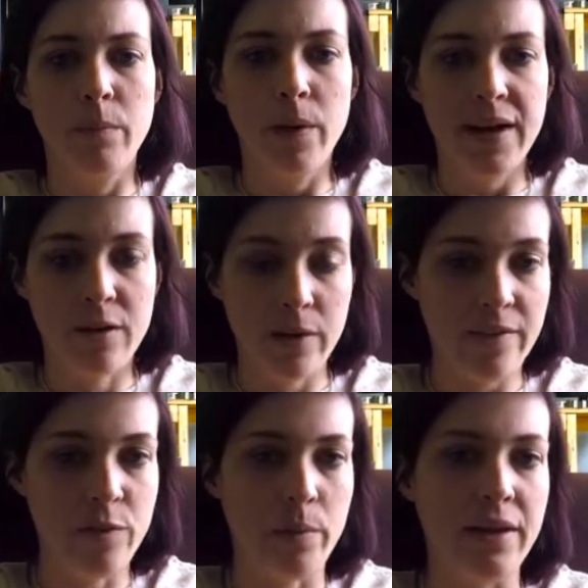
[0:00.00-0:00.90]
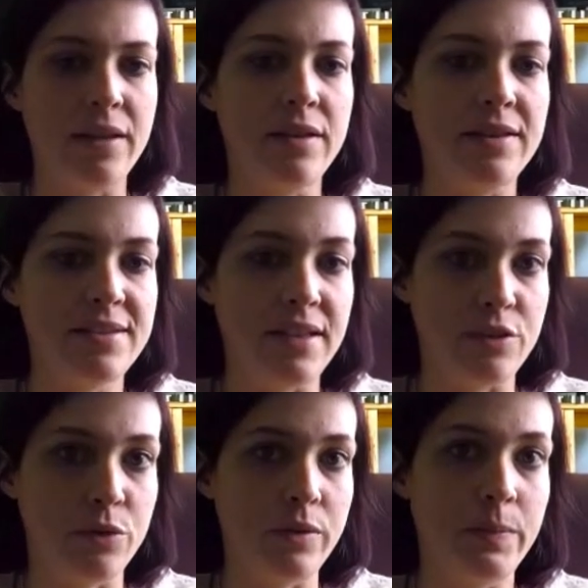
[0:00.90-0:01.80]
But I don't have the money in the estate
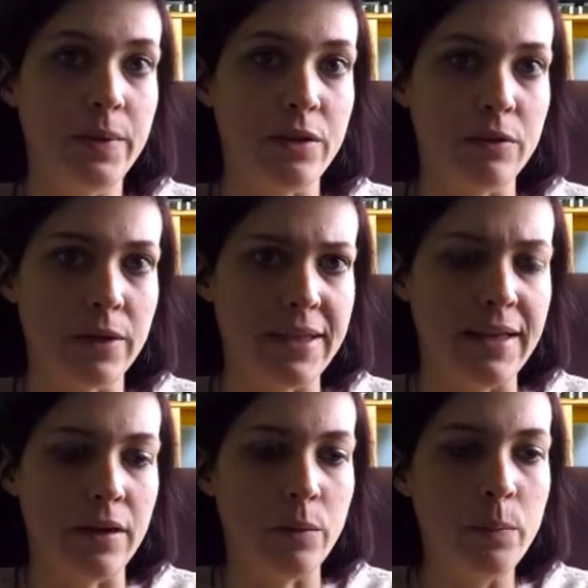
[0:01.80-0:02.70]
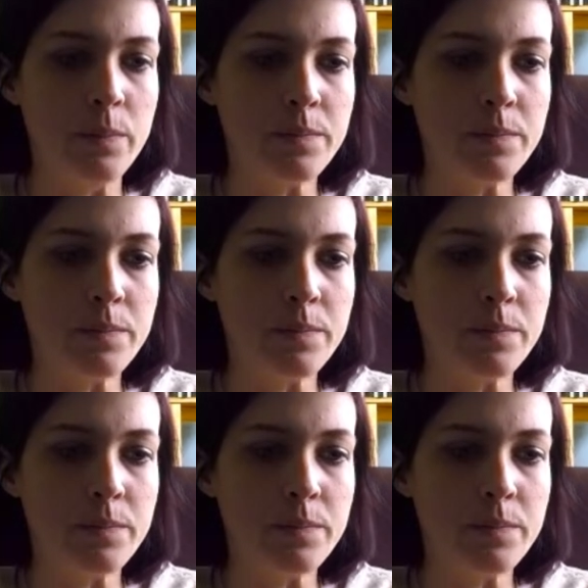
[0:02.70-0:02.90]
to rebuild it right now.